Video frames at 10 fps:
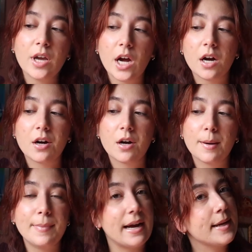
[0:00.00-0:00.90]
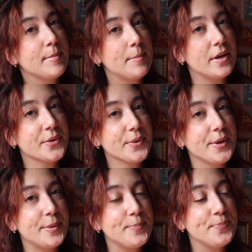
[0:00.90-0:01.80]
We are back in my
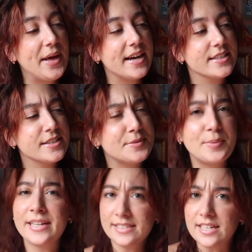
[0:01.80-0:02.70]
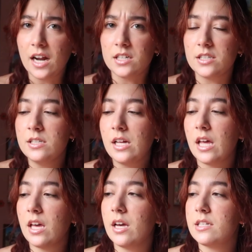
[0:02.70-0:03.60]
bedroom, as we can tell,
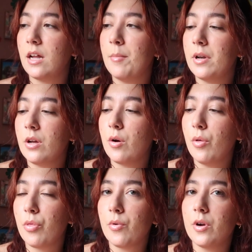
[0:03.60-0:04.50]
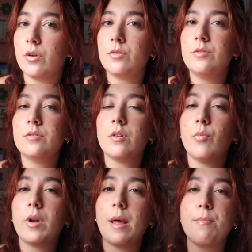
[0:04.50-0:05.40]
and I'm gonna go through
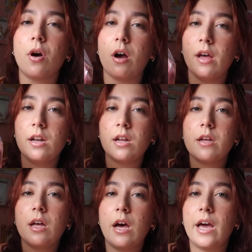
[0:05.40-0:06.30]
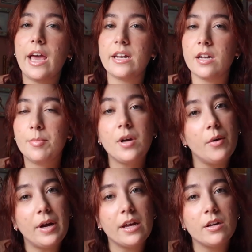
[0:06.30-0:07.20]
what I bought. I ended up
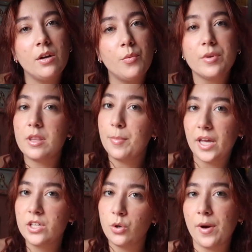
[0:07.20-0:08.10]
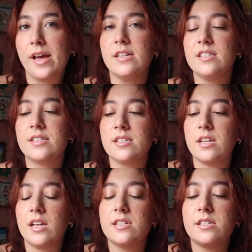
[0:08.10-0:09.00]
going with the big
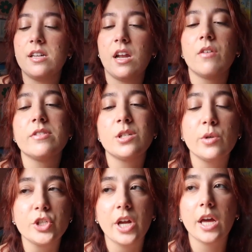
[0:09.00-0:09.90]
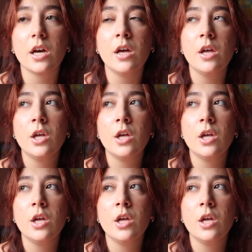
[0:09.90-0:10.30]
twist instead of switching